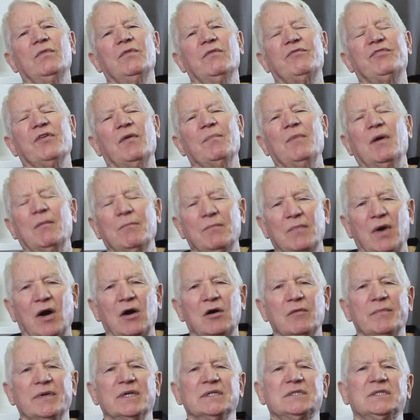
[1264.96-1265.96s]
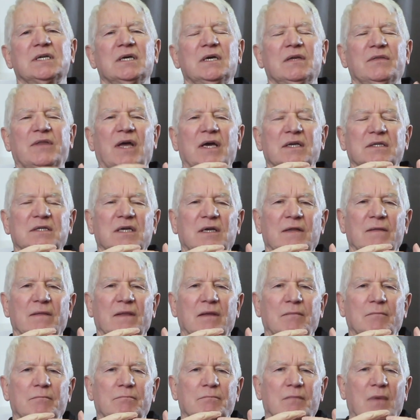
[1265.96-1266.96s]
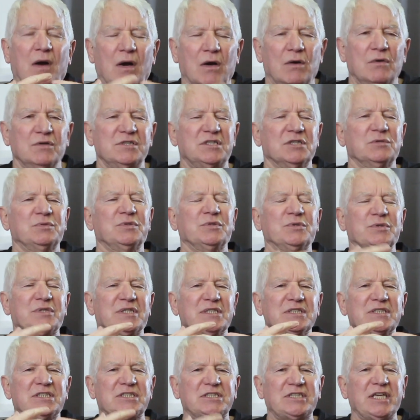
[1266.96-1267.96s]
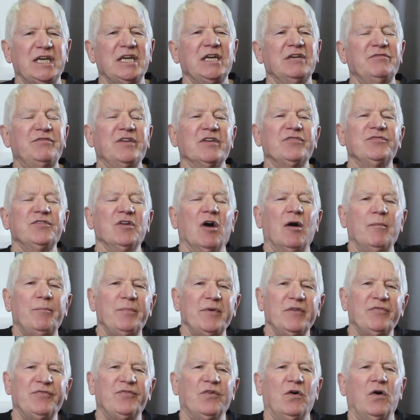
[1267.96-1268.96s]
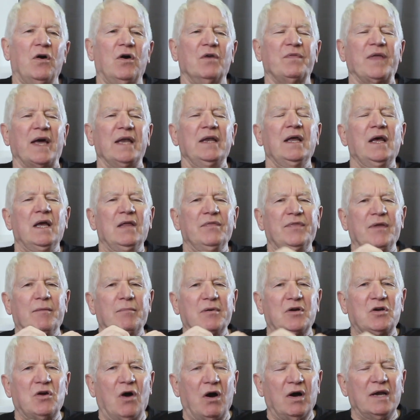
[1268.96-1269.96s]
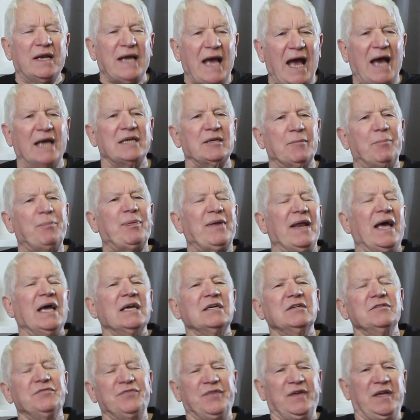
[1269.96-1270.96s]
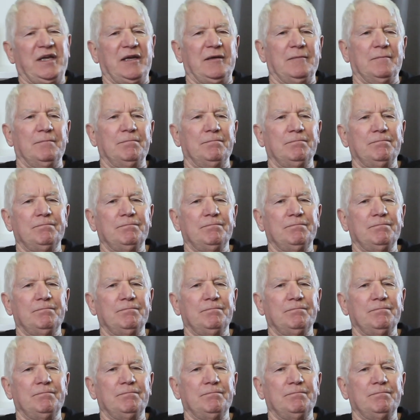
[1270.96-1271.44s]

from the moment that Moses was conceived, if not before then, that God had a plan for him.